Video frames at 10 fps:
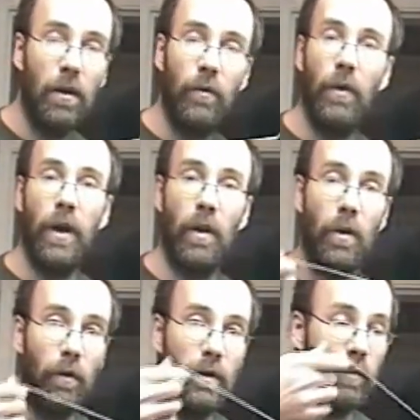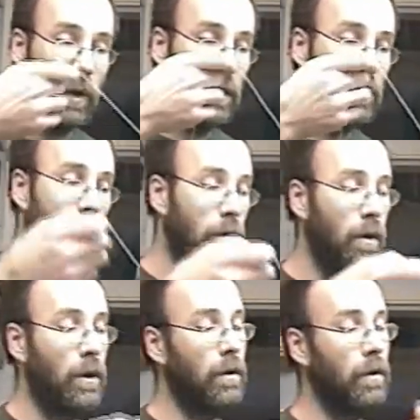running all over the place.
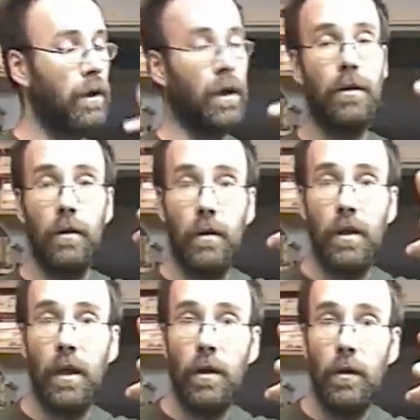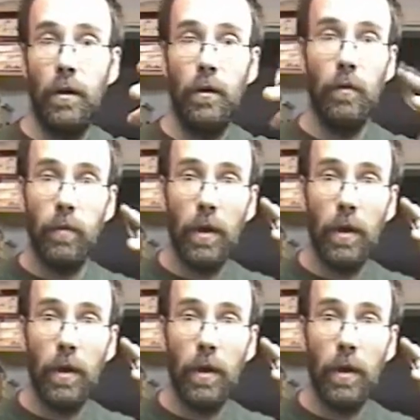Okay, so you take your loop,